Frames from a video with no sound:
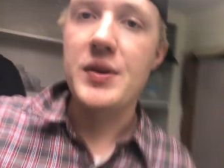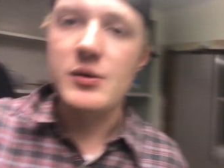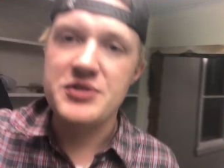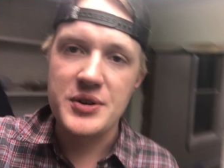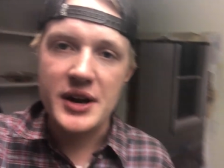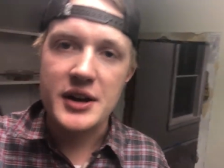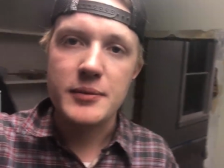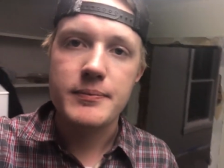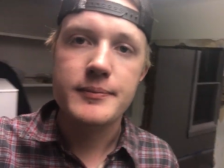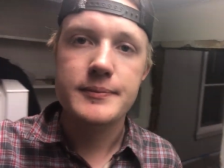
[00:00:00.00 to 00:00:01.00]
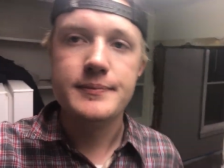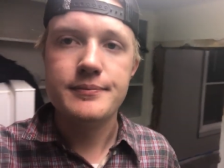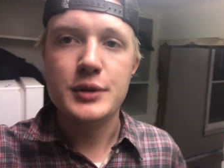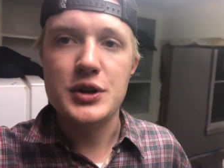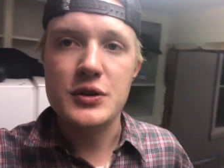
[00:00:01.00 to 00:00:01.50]
We still gotta
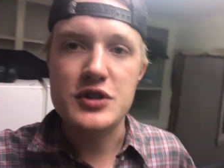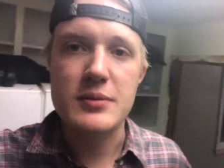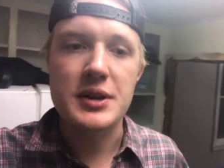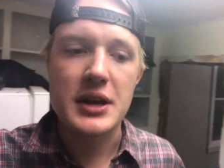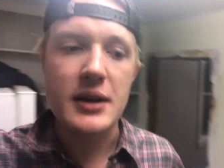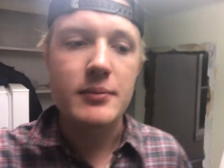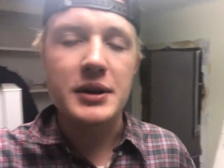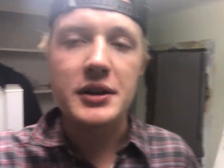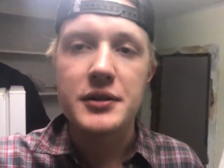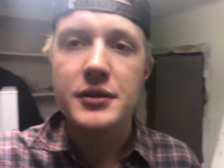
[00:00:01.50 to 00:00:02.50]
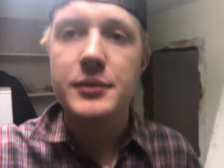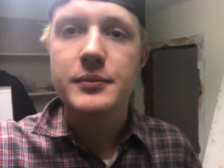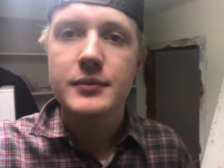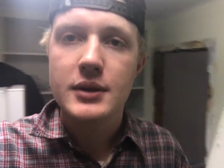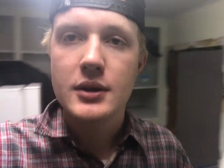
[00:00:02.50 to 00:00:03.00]
put new trim on that because,
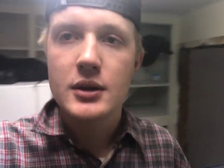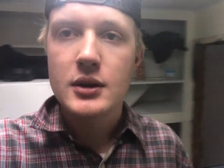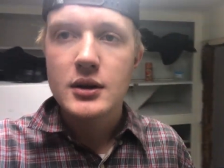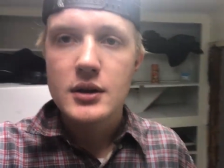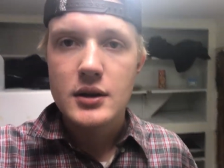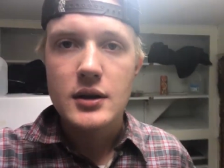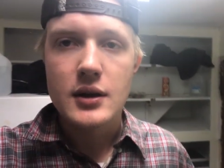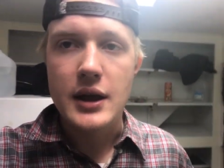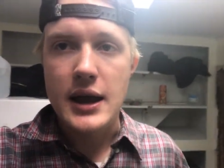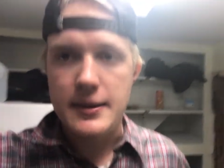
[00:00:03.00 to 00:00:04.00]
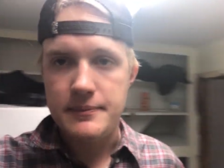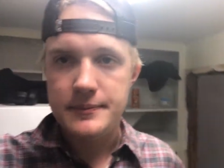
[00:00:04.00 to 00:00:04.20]
yeah.